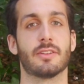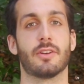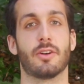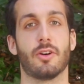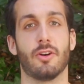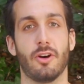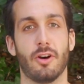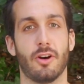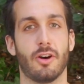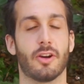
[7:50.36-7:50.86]

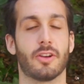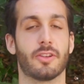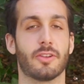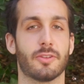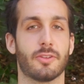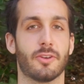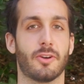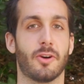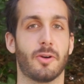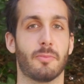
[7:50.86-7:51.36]
oh, you
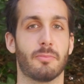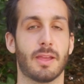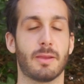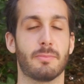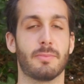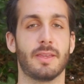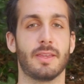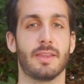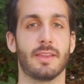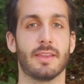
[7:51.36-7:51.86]
know,
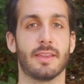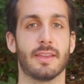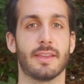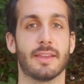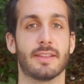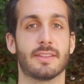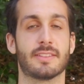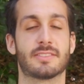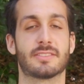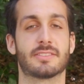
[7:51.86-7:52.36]

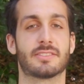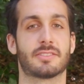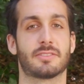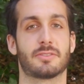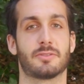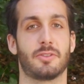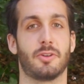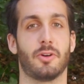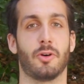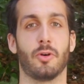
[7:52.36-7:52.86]
maybe
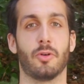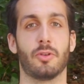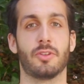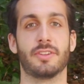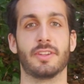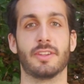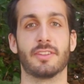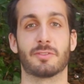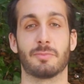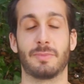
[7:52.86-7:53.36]
it's all
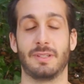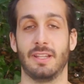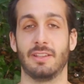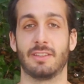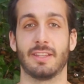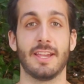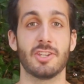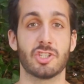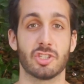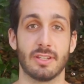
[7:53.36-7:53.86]
this
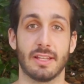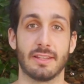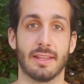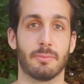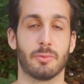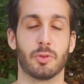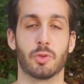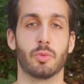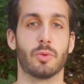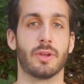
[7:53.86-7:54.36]
meditation that
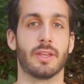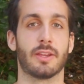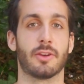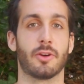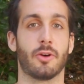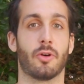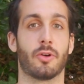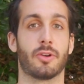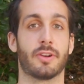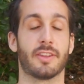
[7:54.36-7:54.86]
I'm doing,
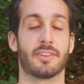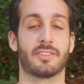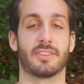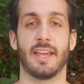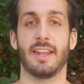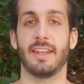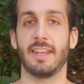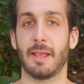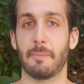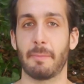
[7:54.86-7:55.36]
or the
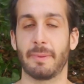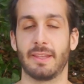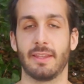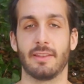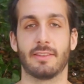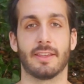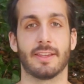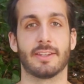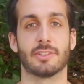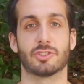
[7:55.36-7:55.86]
standing
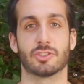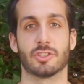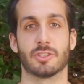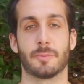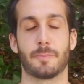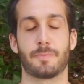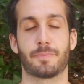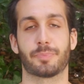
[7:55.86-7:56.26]
meditation.